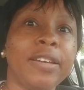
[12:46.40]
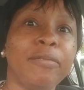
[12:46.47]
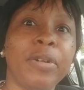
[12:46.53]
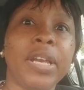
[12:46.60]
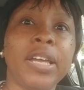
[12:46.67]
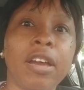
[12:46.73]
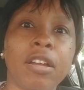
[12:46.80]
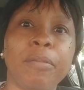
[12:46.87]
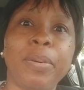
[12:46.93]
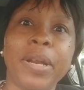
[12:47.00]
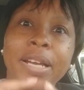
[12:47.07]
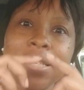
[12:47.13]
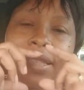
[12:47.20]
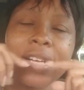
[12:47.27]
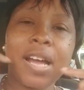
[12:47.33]
get on the plane,
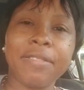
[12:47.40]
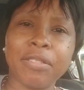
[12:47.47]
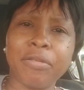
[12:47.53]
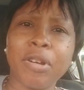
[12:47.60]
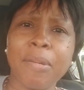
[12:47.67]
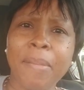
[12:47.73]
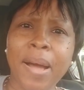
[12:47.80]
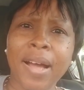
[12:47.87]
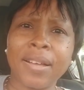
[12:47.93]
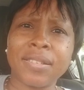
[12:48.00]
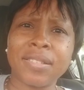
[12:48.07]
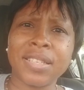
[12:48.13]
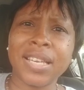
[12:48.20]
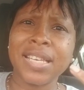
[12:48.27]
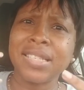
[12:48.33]
I still have to wear a
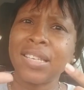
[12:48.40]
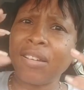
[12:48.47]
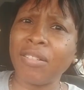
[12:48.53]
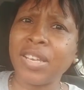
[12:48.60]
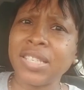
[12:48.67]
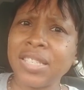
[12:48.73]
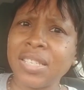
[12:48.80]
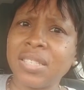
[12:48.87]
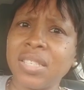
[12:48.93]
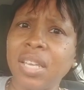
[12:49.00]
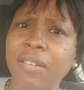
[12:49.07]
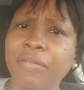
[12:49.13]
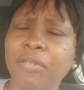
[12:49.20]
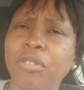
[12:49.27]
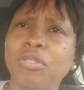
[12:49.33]
mask. Is it
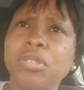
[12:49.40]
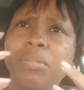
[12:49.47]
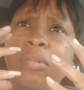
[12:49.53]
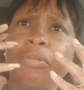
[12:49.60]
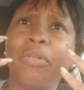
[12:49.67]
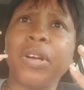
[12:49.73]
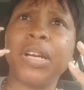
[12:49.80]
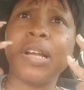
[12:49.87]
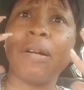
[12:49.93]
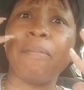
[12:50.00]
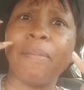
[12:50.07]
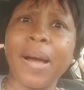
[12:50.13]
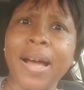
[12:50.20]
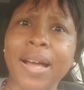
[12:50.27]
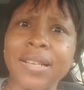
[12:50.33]
safe for you to be wearing a
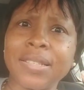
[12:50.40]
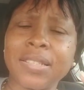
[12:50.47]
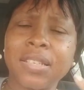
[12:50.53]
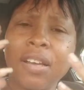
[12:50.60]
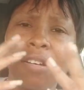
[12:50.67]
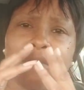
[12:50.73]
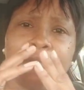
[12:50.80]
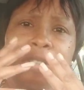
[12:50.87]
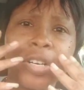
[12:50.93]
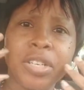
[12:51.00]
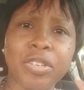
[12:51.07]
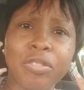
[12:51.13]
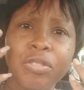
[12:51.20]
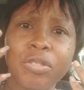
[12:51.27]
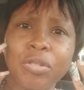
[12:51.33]
mask covering
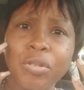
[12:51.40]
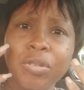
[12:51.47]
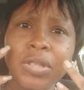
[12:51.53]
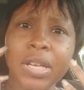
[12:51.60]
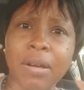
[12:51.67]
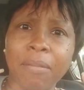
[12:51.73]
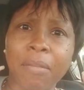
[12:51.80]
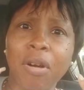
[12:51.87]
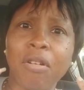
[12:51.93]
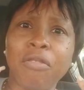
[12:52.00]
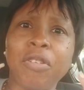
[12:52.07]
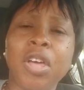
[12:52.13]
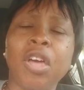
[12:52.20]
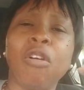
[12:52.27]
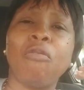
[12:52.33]
your nose and mouth
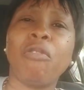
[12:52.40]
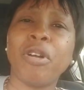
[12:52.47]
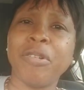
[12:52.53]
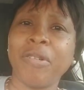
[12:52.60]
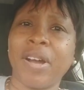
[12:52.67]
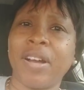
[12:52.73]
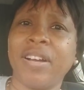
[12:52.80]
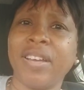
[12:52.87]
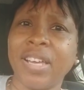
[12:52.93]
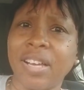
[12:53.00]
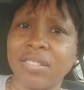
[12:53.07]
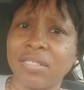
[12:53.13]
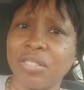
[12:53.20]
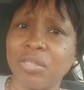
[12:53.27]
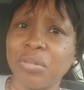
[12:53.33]
while you're at high
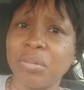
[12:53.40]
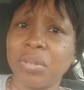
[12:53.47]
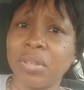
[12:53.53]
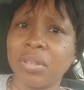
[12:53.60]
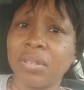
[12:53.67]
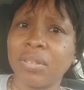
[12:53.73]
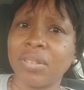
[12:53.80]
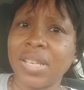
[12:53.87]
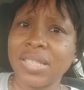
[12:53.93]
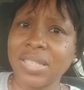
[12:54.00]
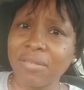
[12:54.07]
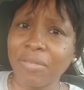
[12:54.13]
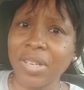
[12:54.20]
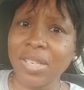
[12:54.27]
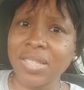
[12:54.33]
altitude? Is it
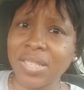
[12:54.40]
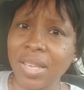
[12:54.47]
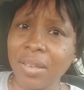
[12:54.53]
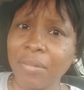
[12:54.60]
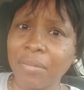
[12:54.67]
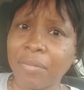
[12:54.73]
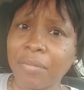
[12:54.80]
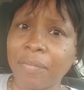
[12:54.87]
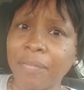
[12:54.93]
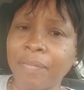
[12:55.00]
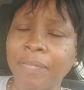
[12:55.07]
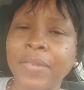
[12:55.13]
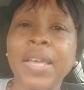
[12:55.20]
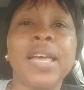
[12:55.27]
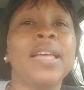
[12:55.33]
really safe?
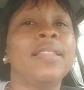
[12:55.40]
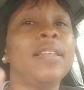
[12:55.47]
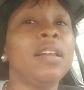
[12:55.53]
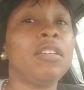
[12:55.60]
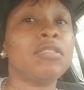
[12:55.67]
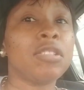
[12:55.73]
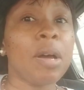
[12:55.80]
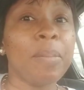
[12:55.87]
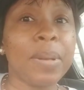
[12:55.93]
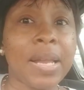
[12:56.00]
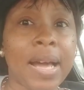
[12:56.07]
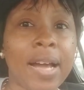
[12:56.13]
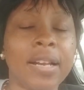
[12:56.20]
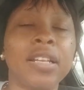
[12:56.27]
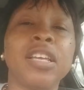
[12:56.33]
Then on top of
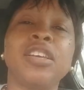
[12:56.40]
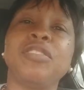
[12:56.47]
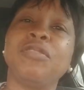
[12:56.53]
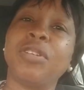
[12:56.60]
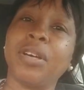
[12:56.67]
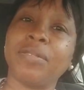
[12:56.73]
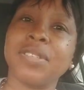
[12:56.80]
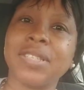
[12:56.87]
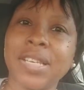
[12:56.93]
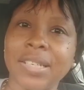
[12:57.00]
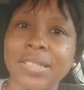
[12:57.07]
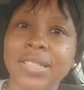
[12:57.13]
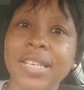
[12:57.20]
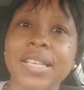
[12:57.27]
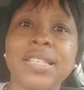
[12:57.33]
that, you have to
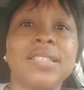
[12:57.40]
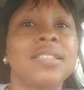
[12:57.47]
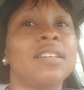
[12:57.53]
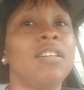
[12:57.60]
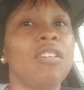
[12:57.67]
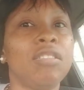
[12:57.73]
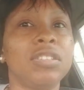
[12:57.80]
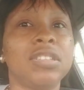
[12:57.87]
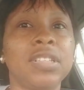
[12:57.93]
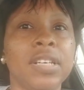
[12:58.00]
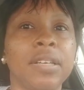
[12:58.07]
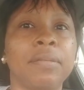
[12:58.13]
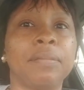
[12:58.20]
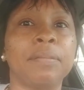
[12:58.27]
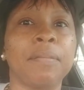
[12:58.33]
sanitize all the time.